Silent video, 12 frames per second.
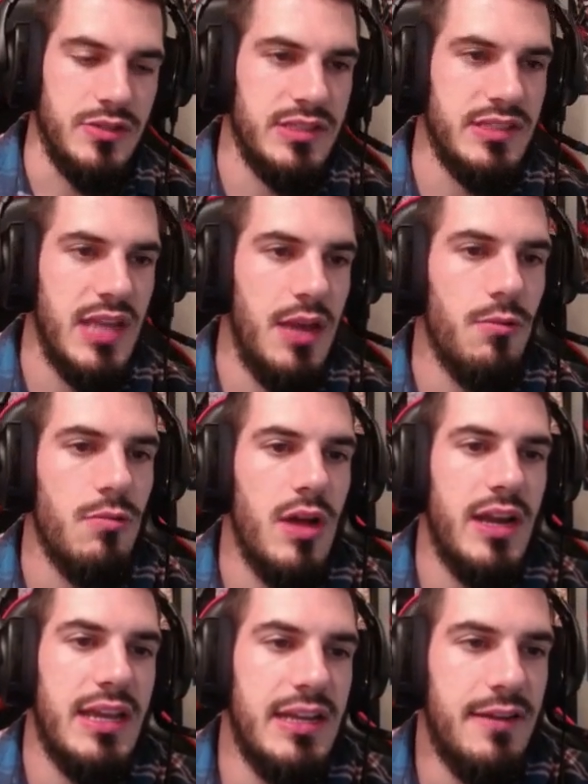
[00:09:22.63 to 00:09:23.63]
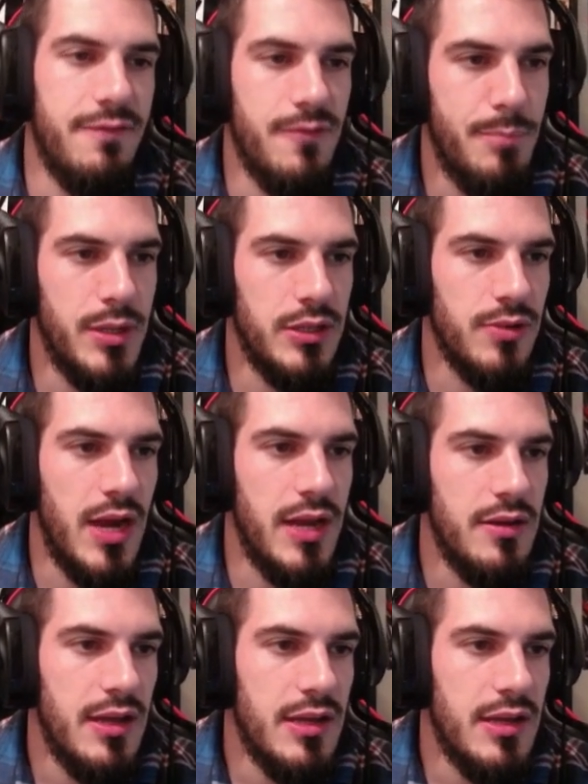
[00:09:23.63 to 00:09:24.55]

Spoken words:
Let's say we're running a different build, right?